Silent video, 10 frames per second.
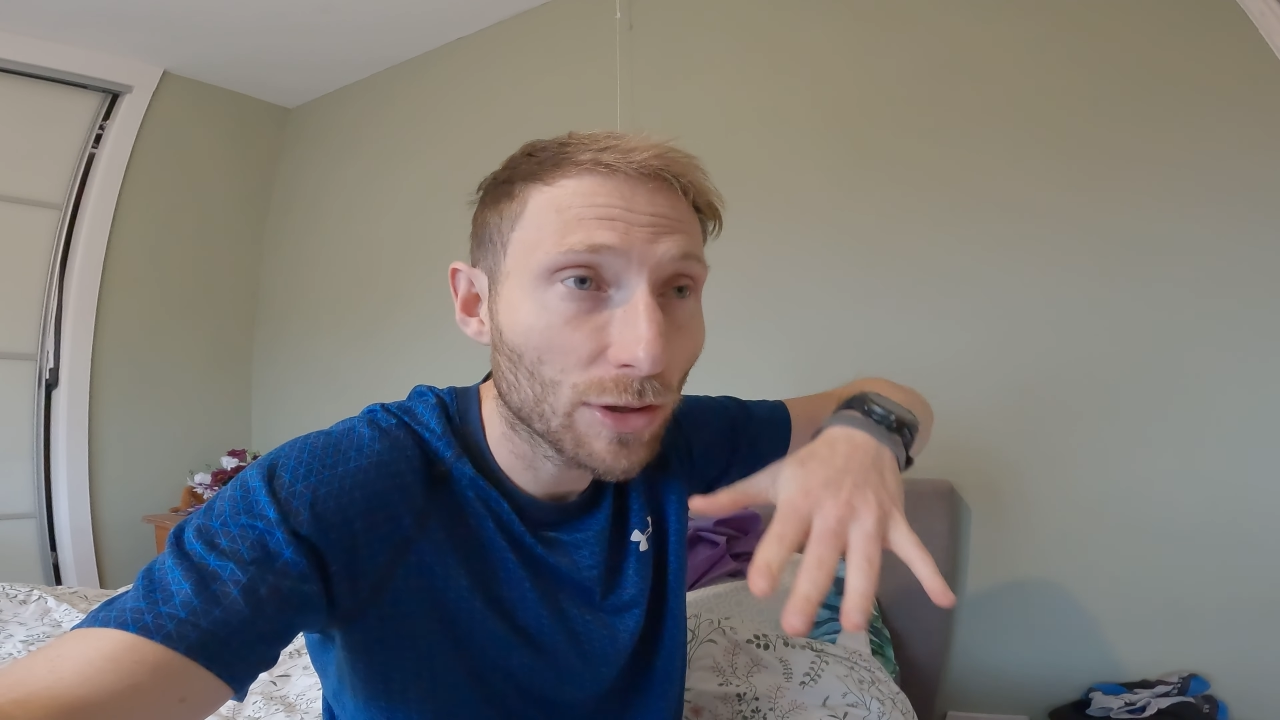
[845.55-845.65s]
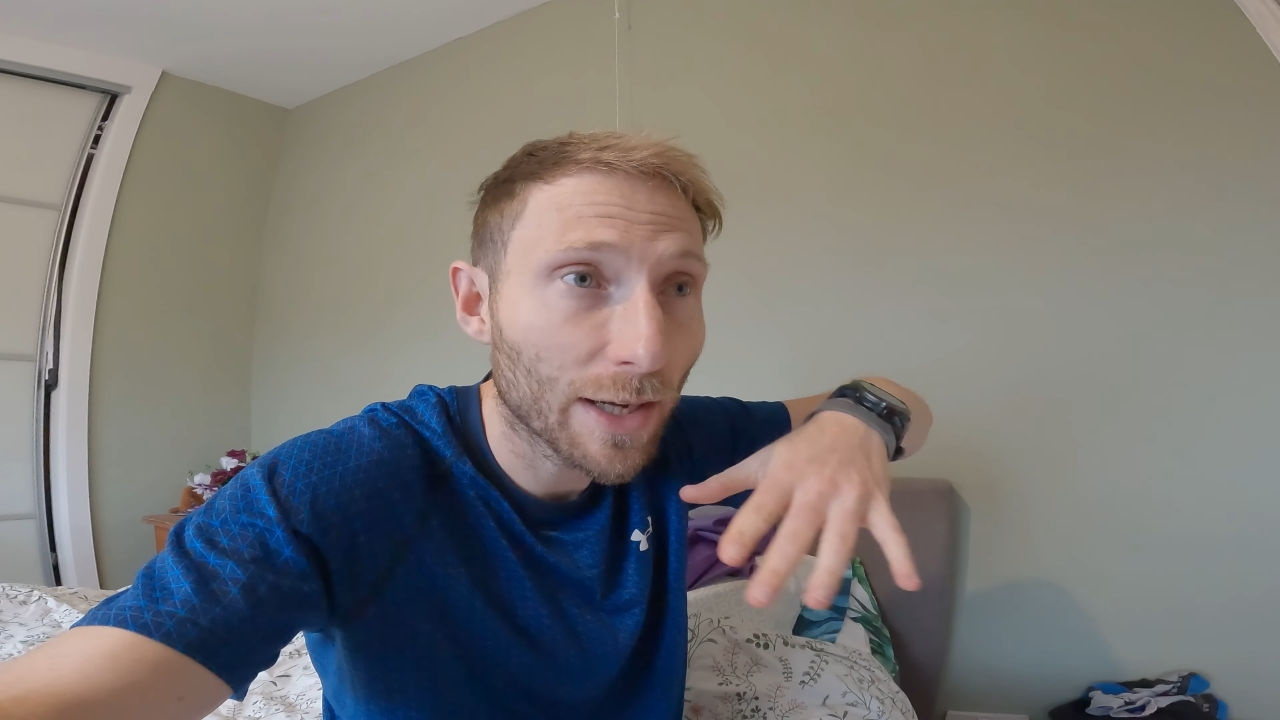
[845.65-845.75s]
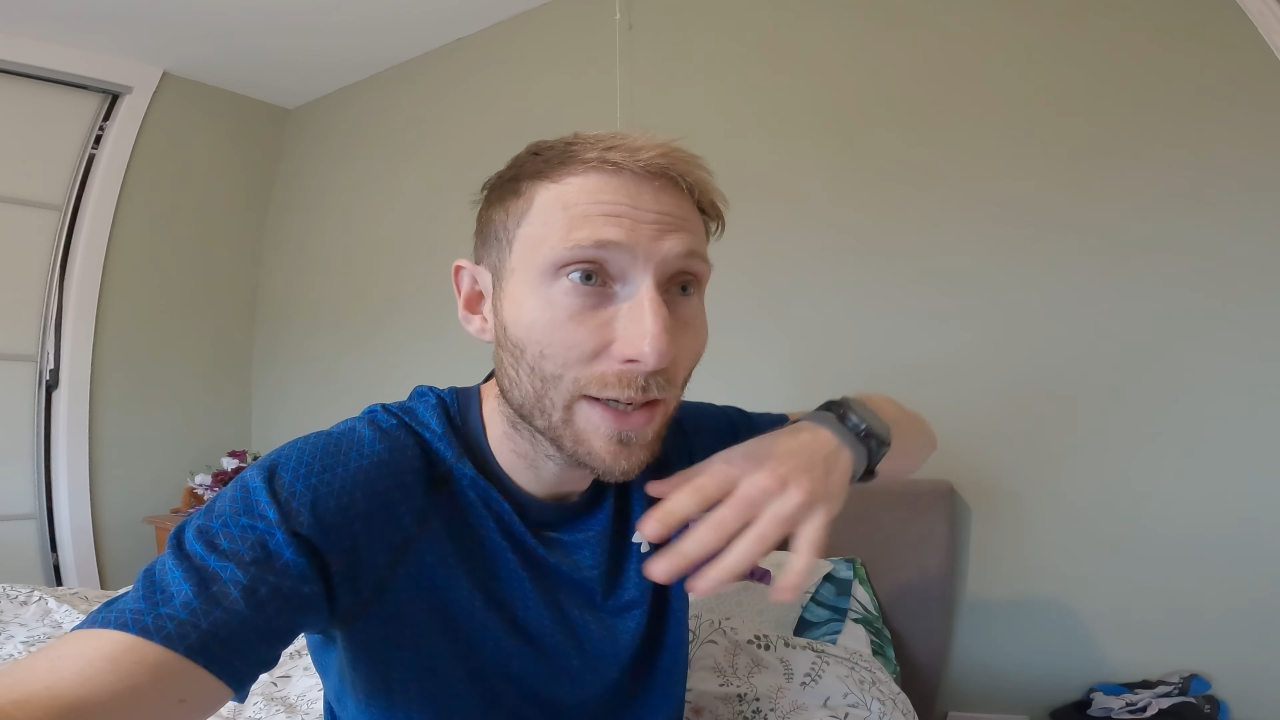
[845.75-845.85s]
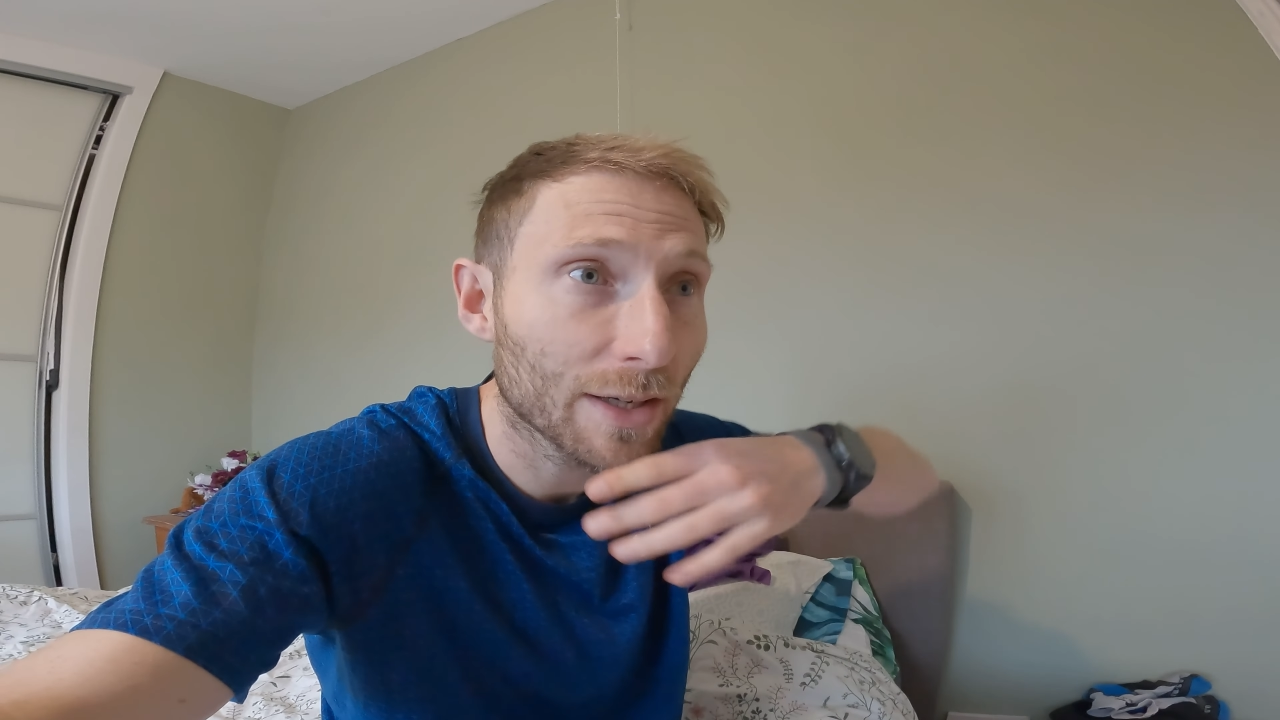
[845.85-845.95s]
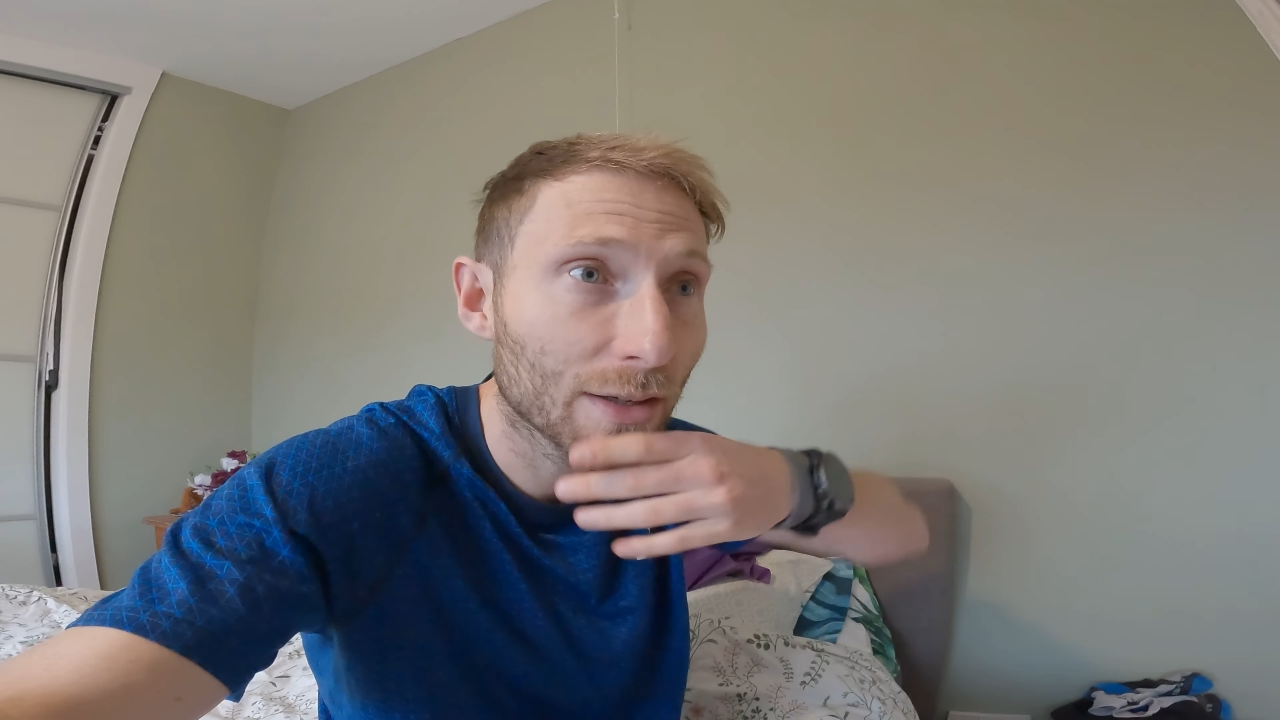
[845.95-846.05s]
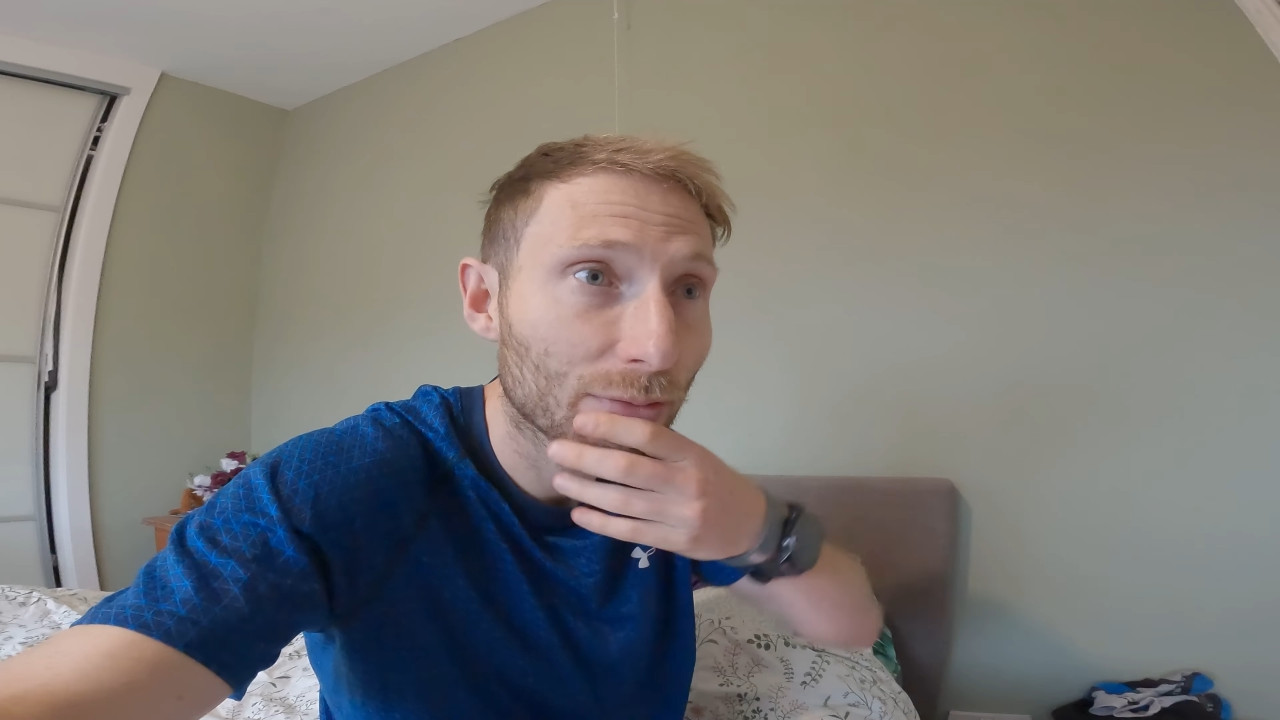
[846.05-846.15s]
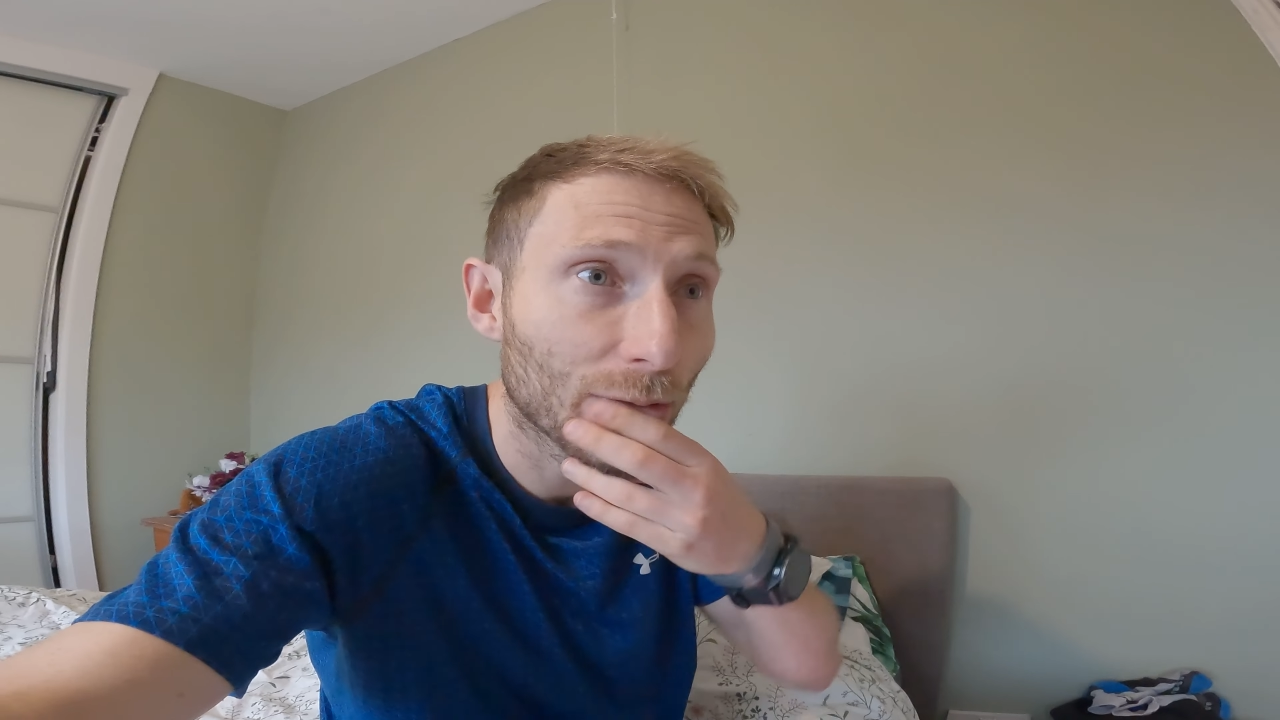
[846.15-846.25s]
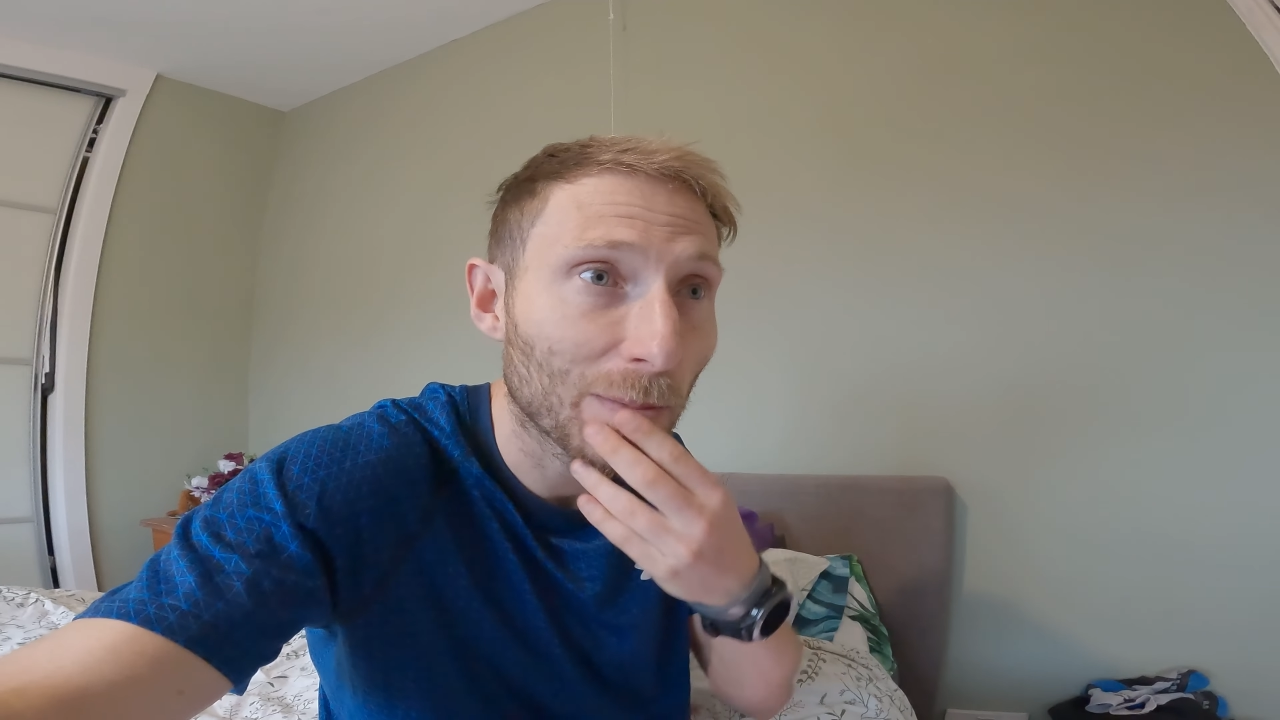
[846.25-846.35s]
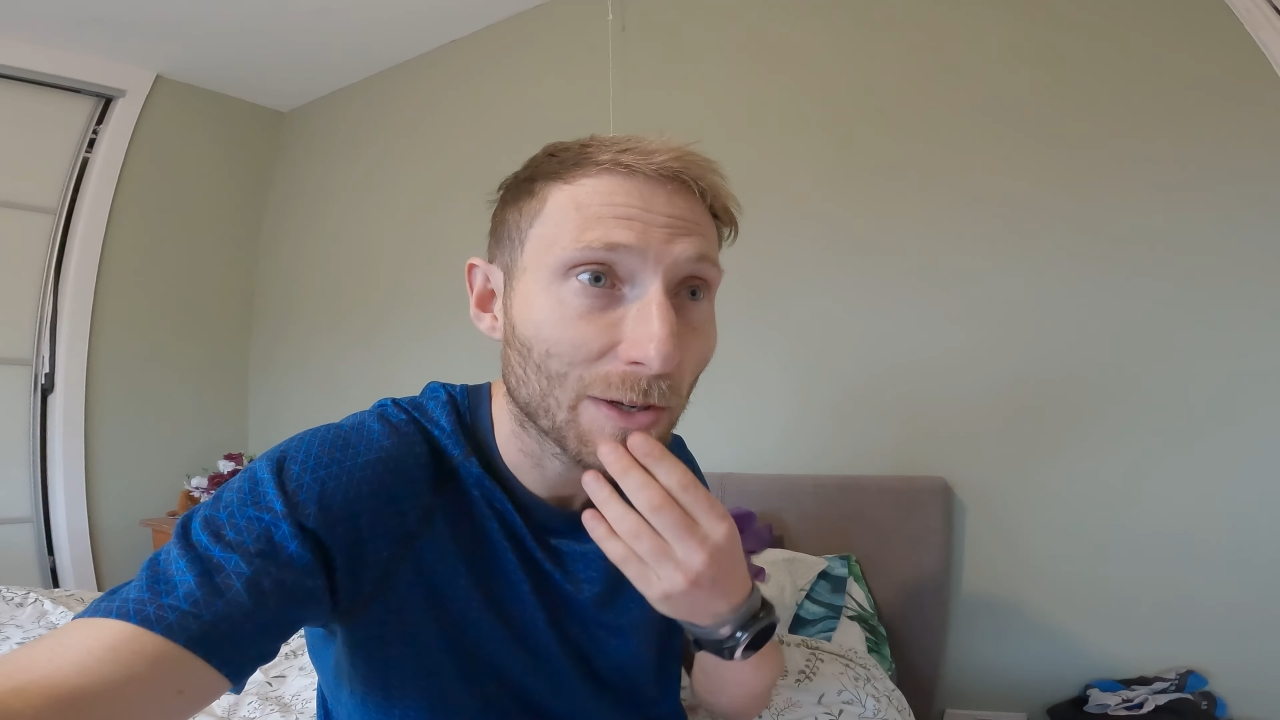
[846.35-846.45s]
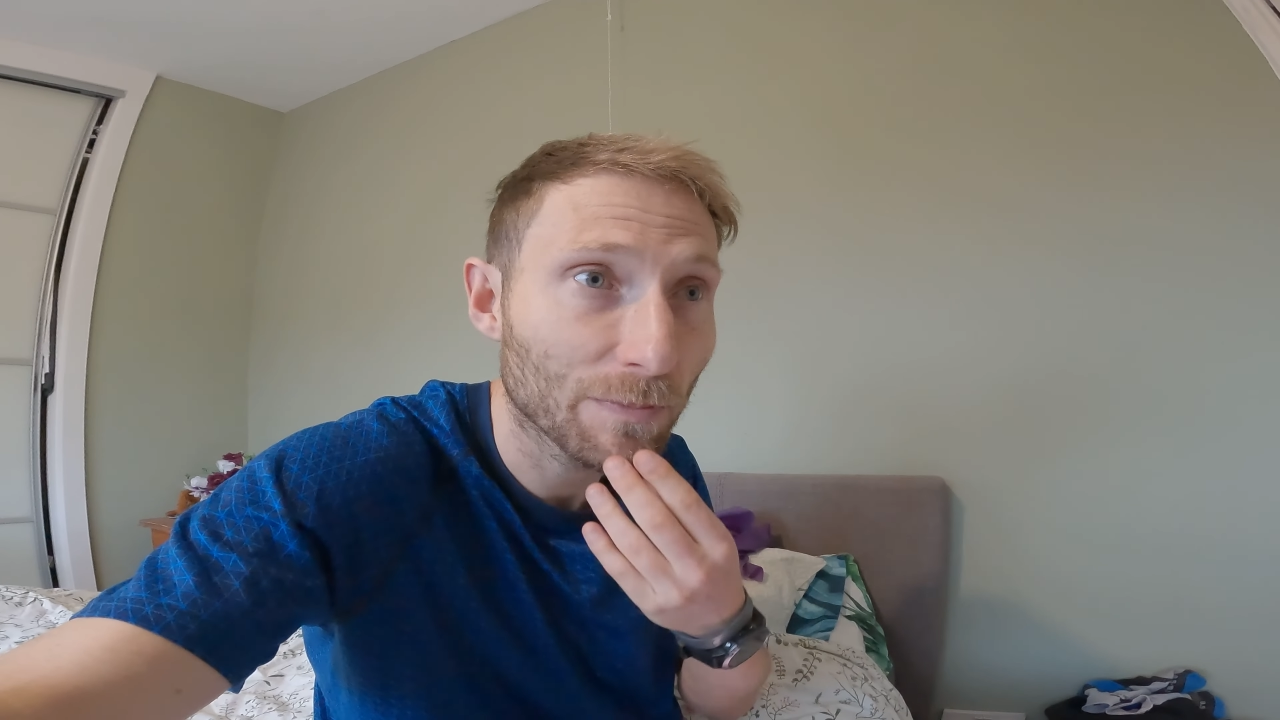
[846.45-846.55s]
leg
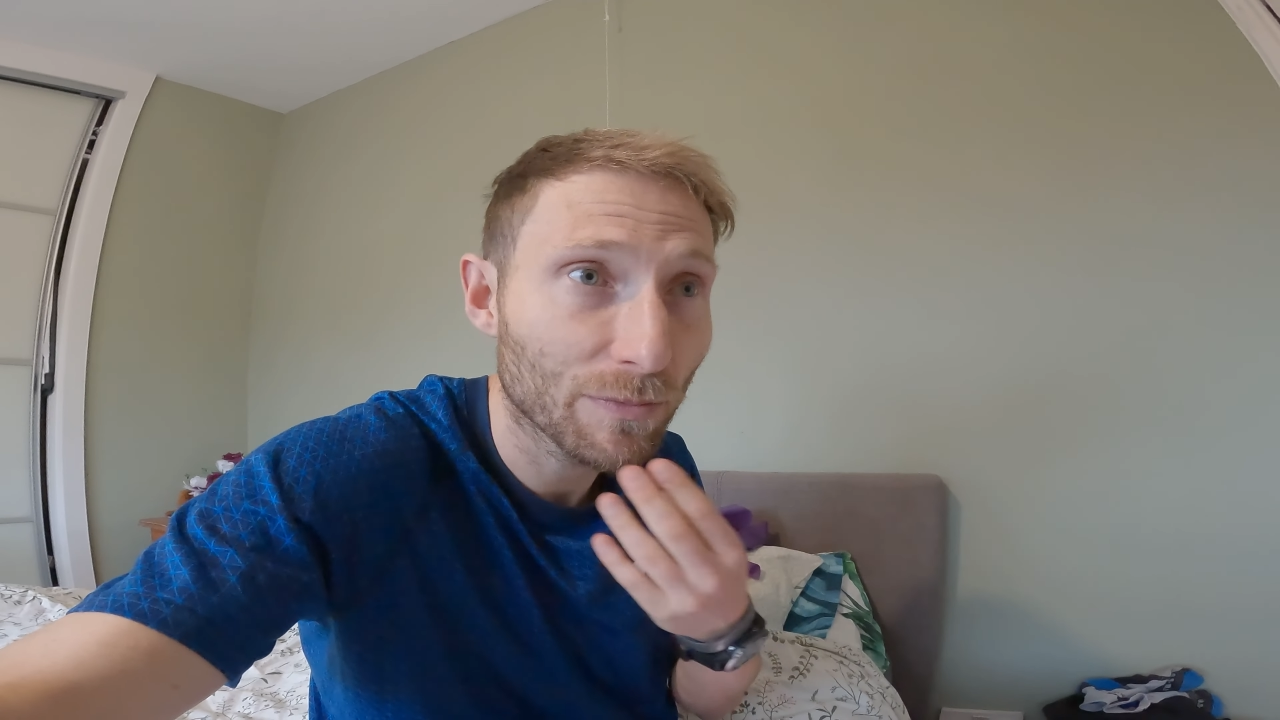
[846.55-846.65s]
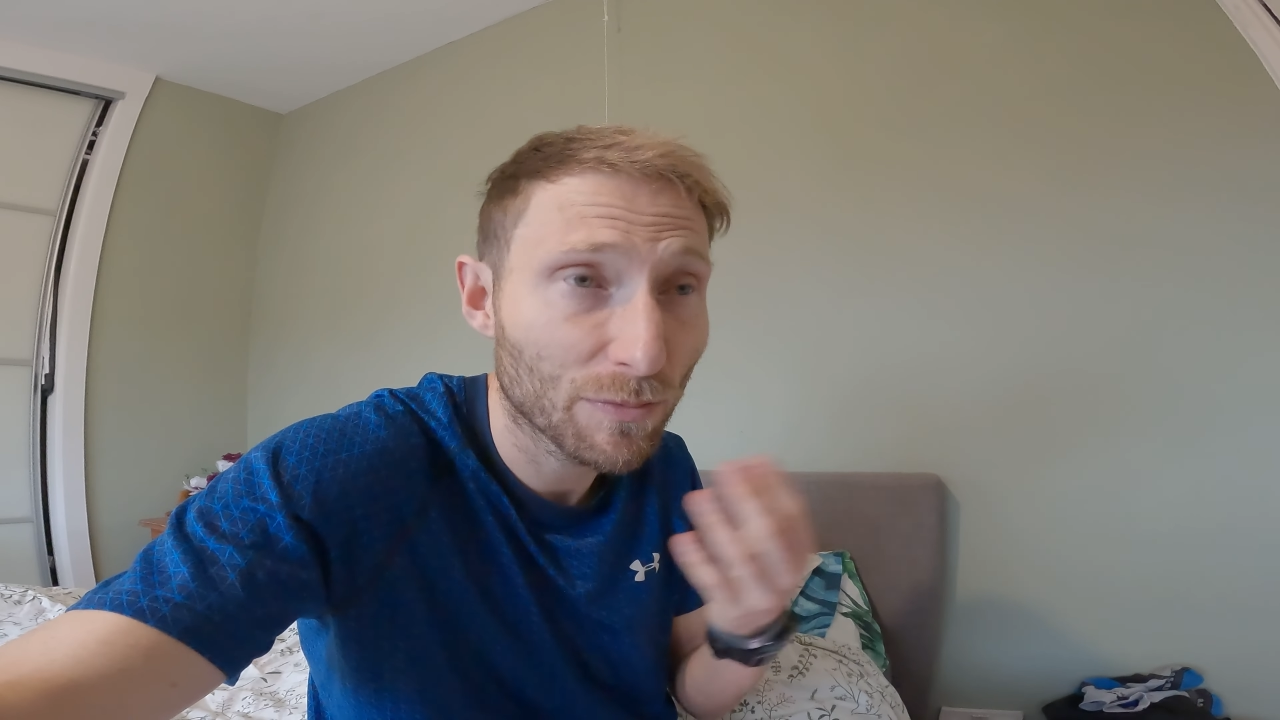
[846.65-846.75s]
for my